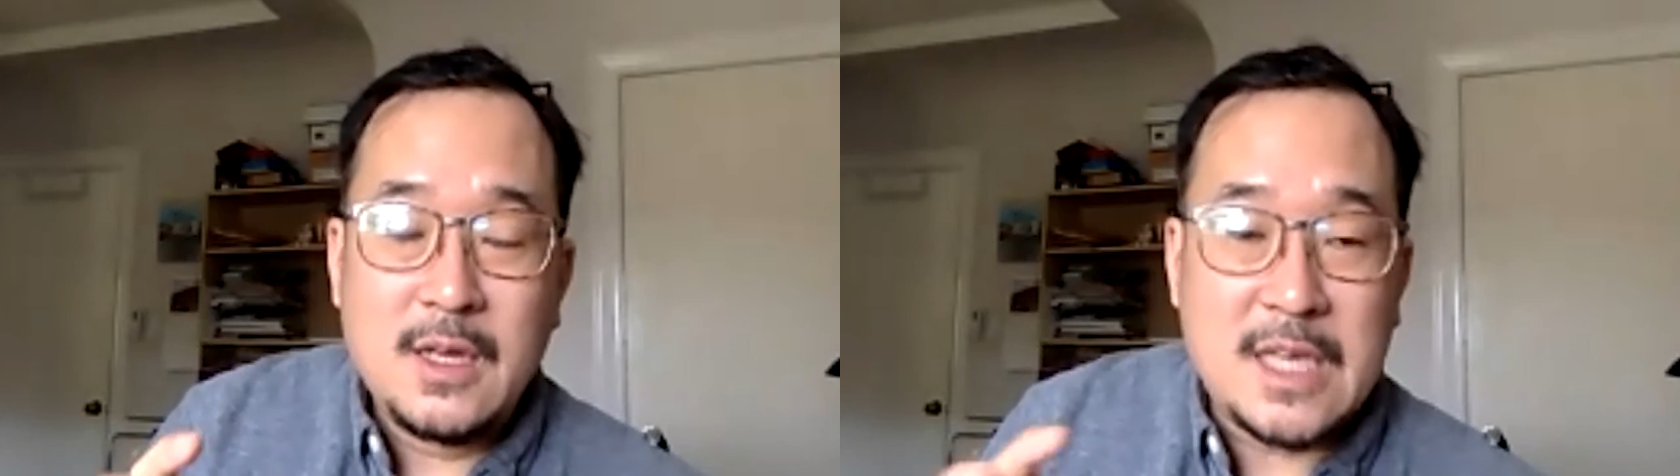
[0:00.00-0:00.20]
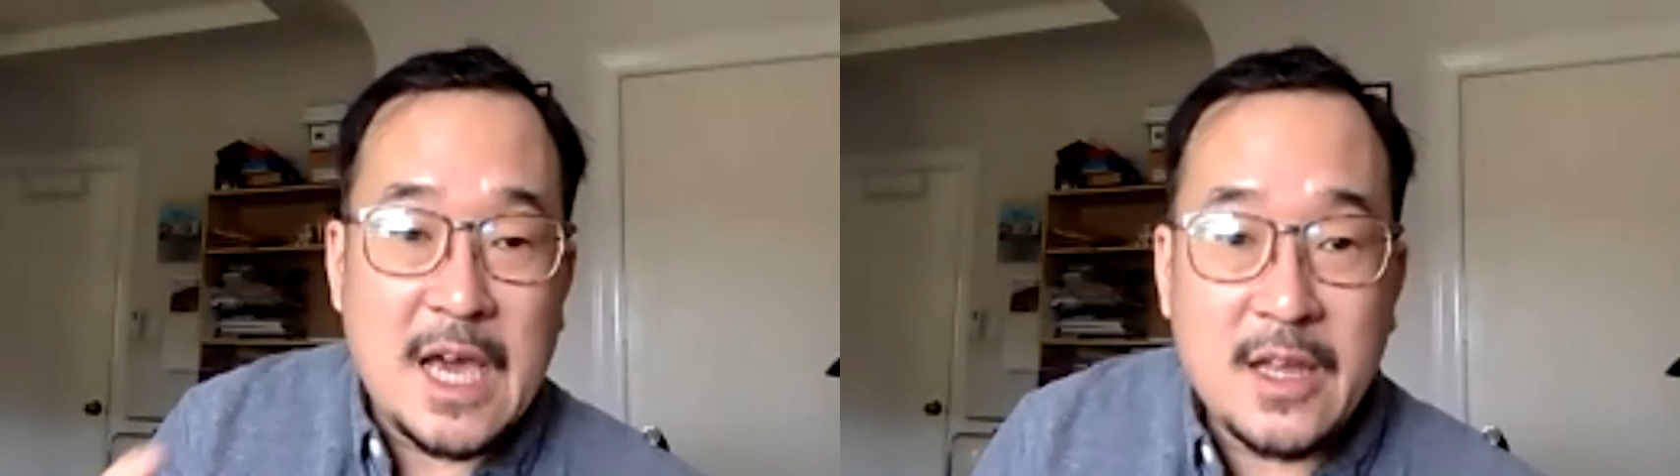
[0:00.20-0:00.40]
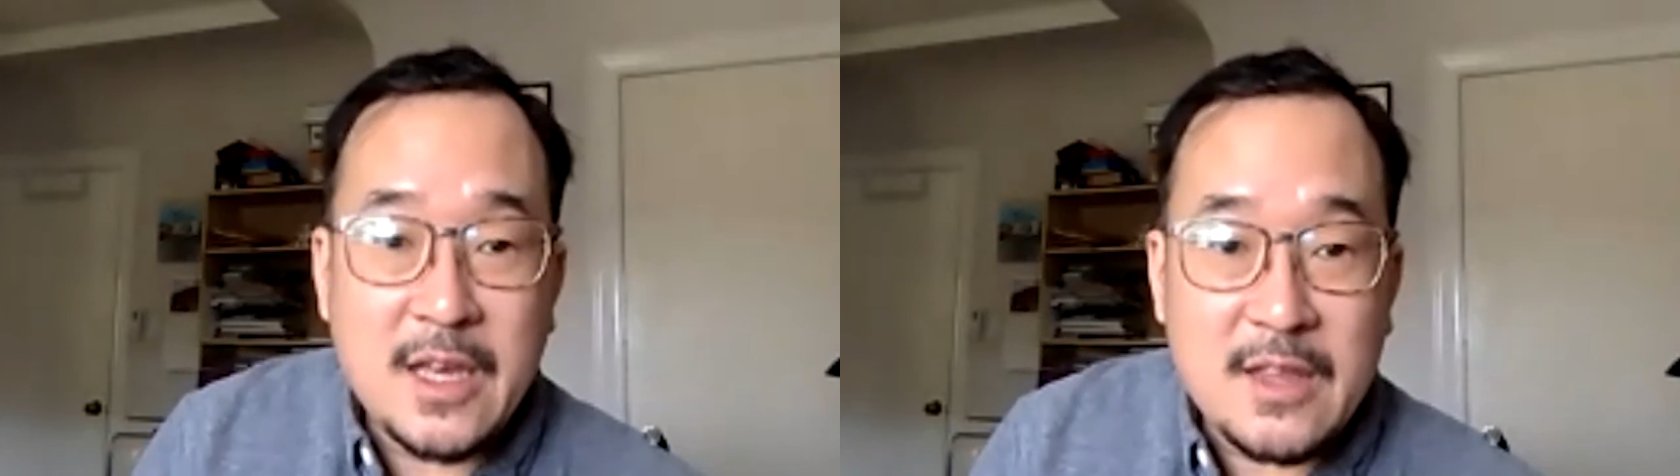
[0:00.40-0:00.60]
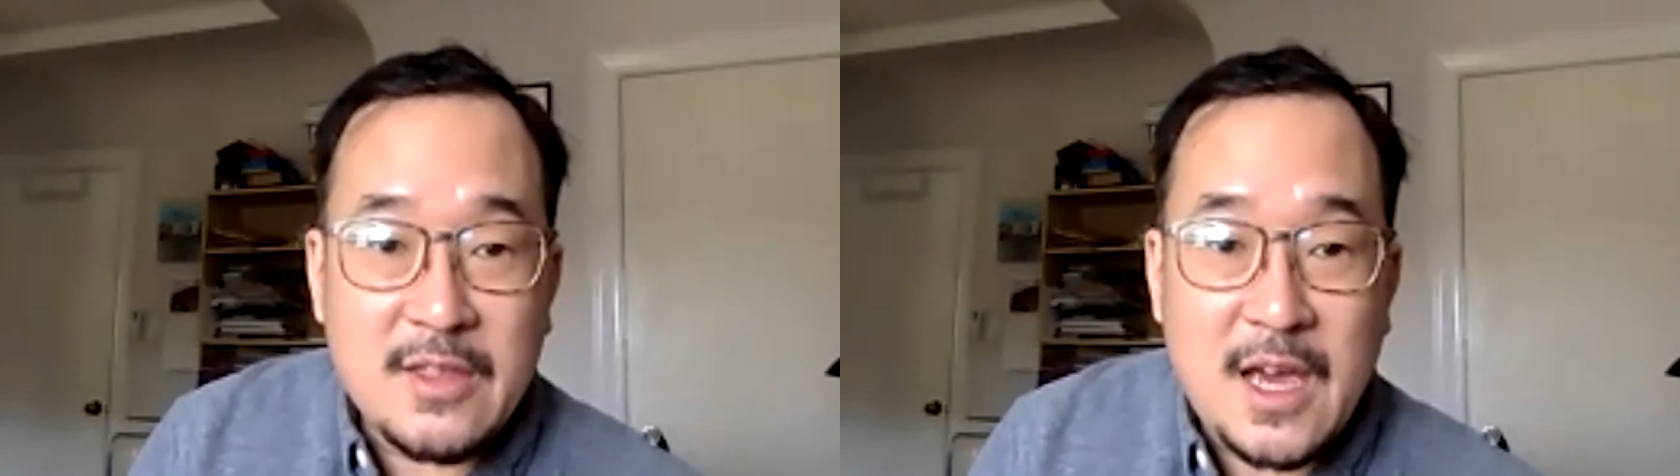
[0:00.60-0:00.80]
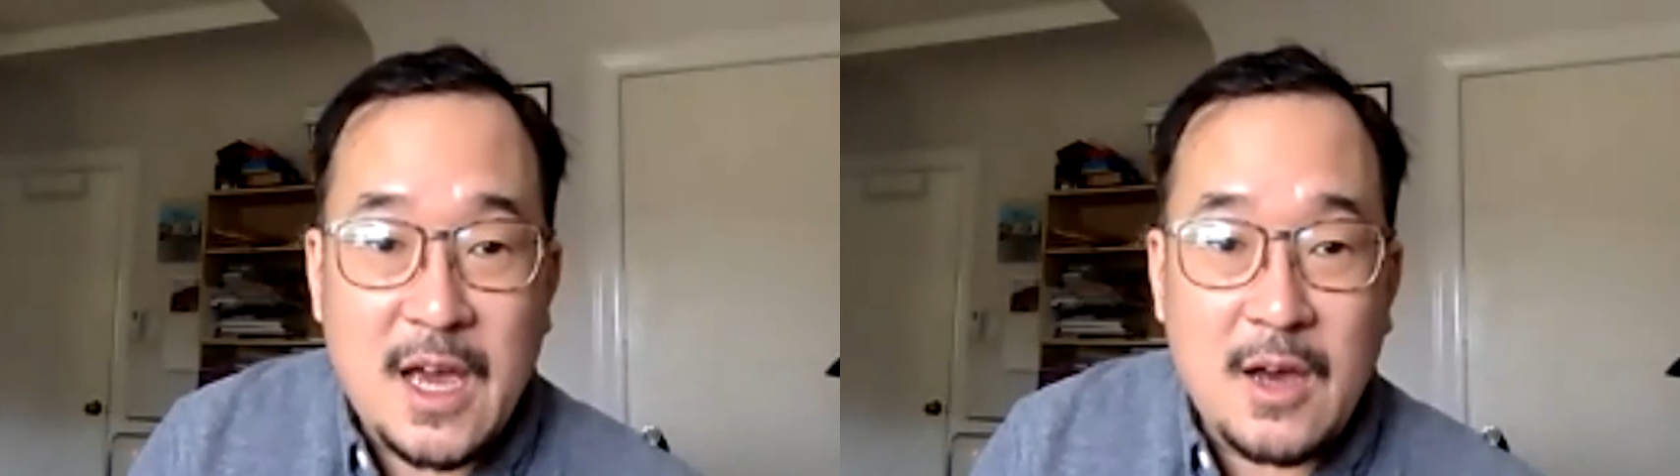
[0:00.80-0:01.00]
yelling in
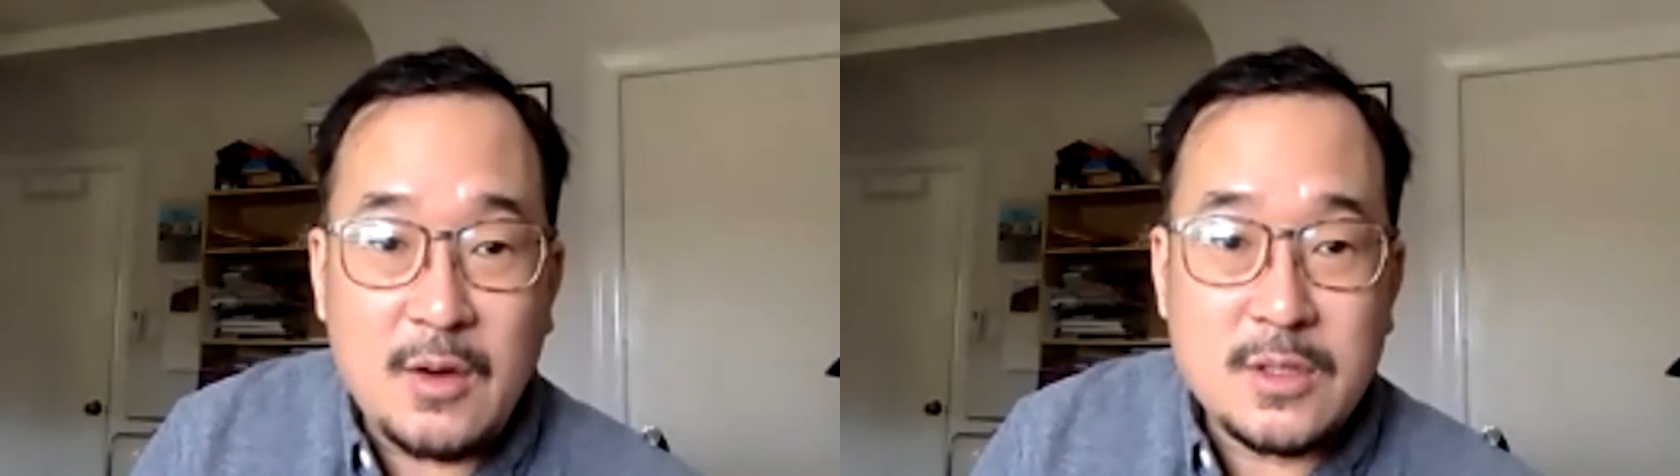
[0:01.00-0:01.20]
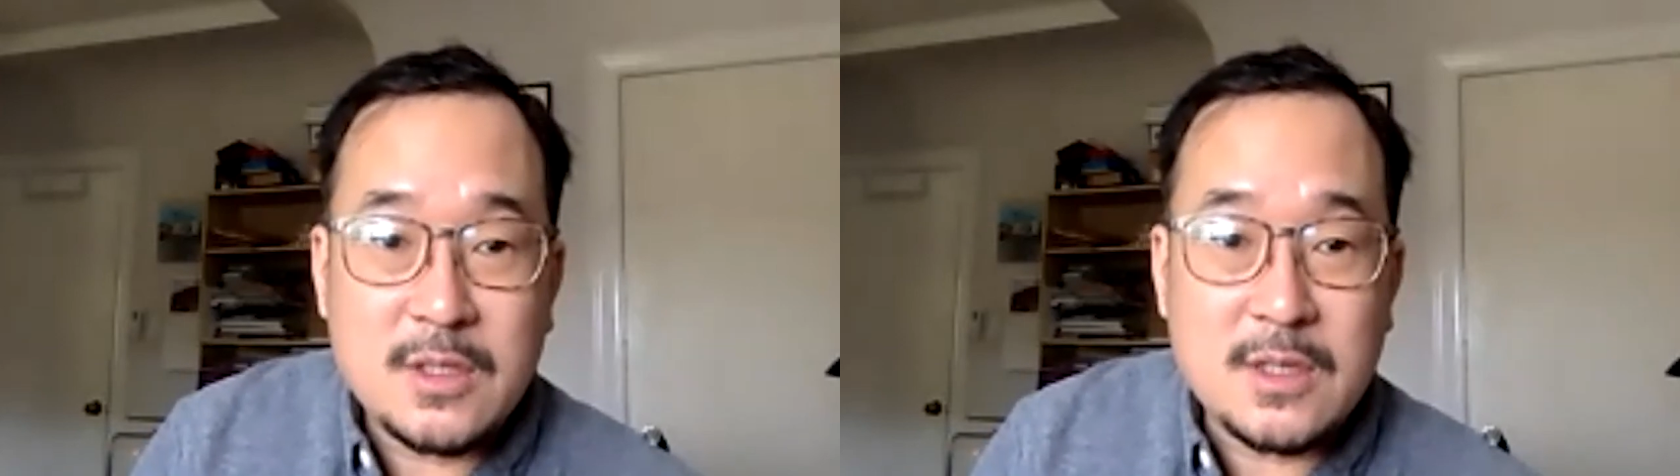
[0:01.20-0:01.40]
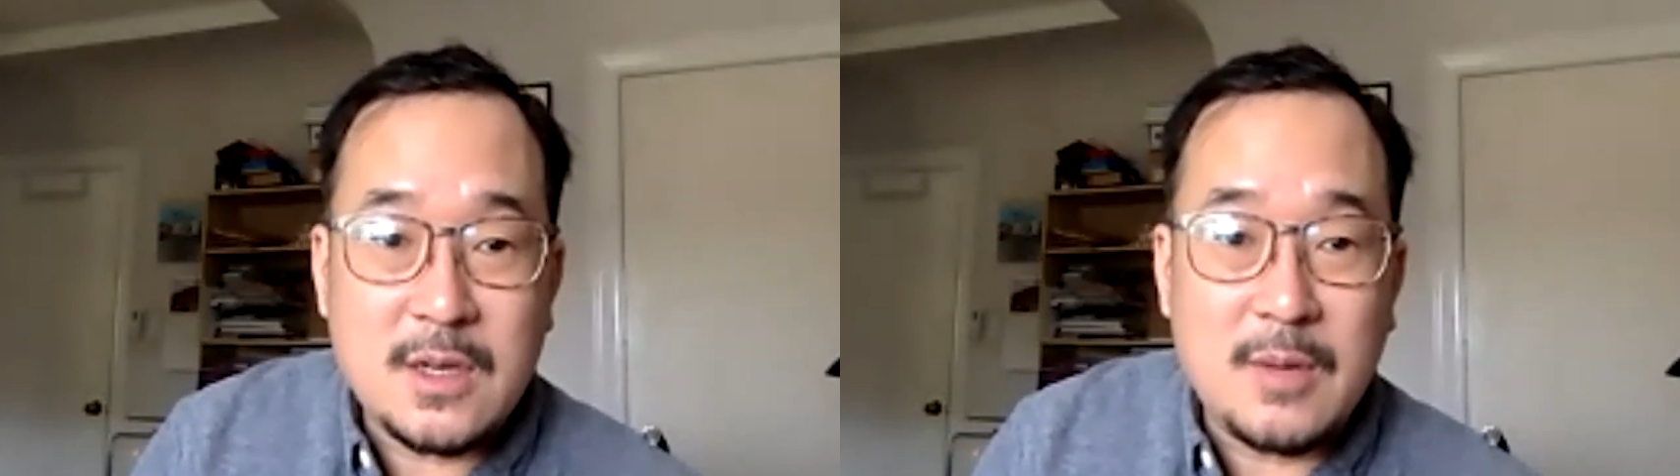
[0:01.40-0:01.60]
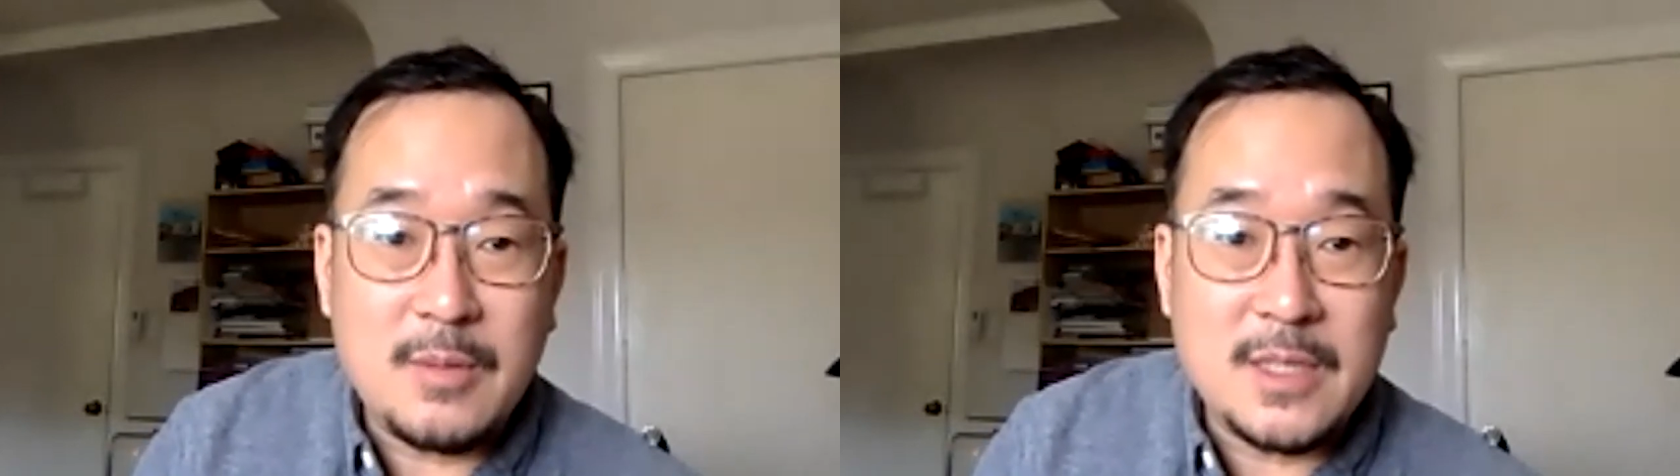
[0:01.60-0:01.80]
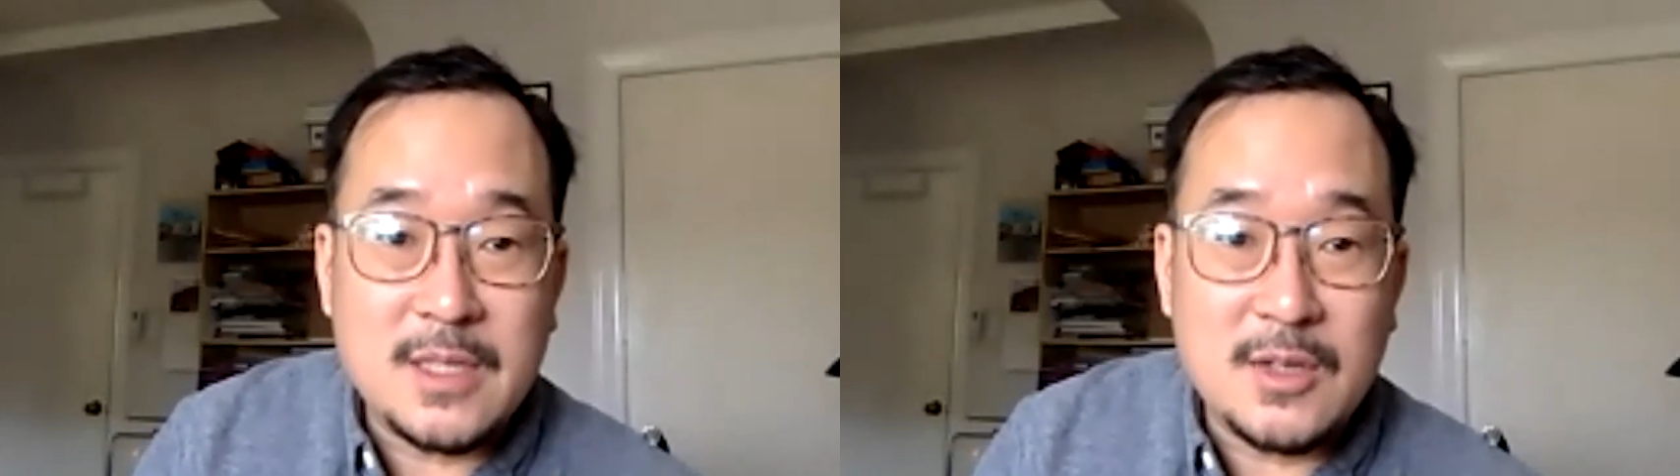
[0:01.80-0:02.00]
the house
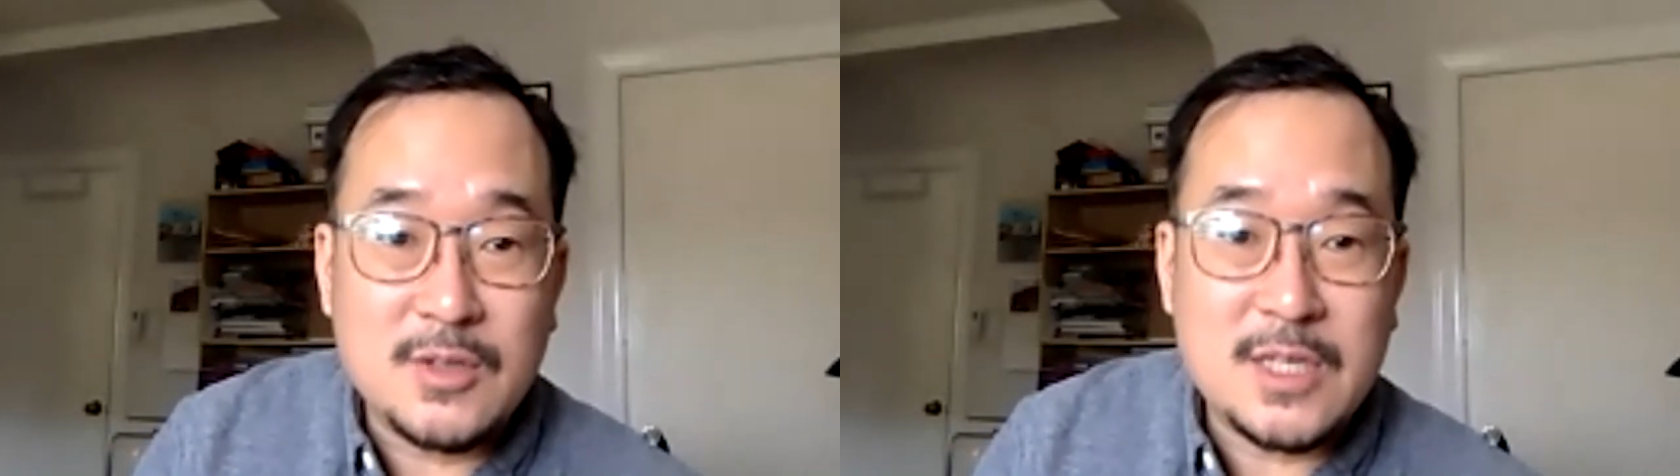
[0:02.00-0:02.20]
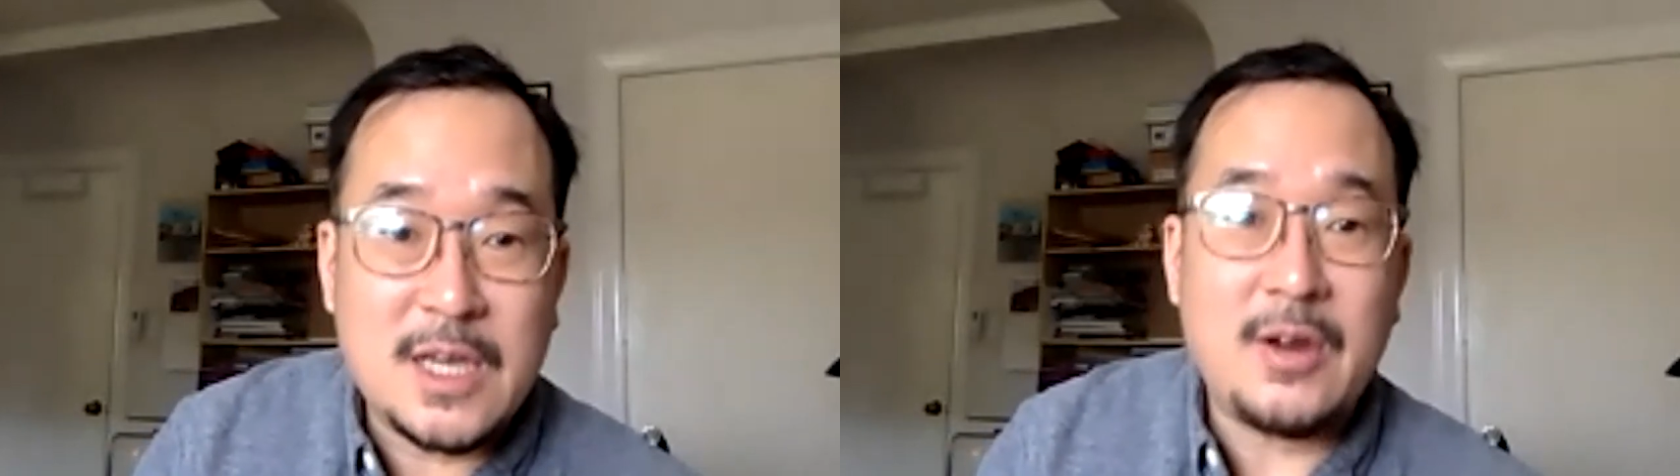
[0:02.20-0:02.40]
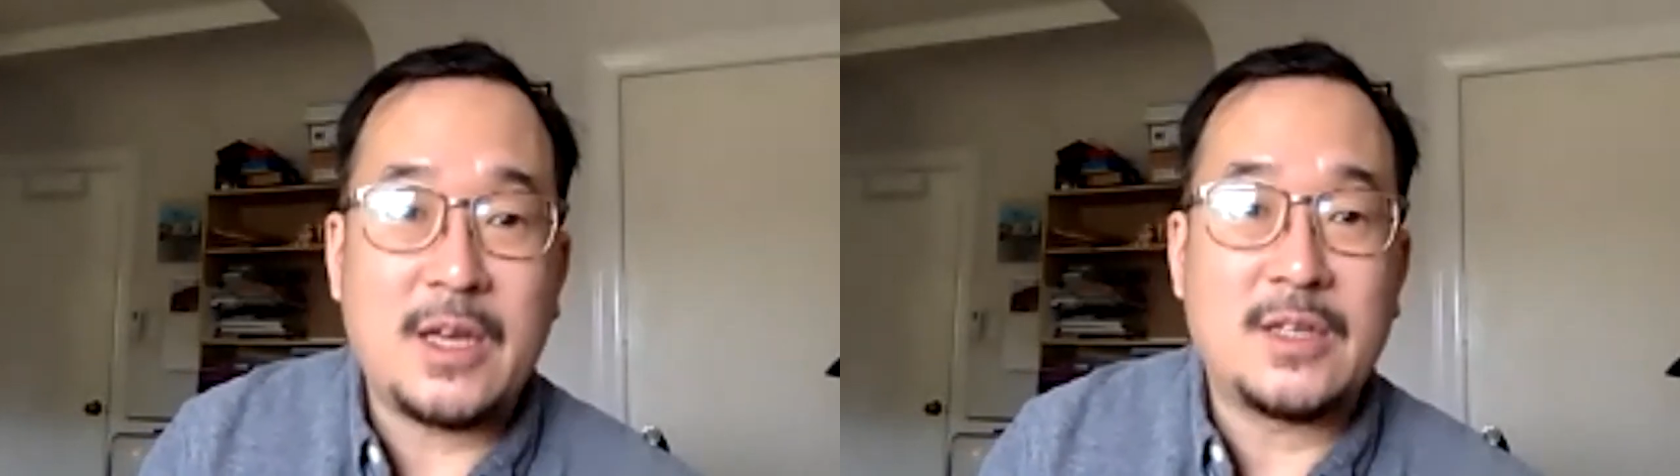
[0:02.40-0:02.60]
is a little scary.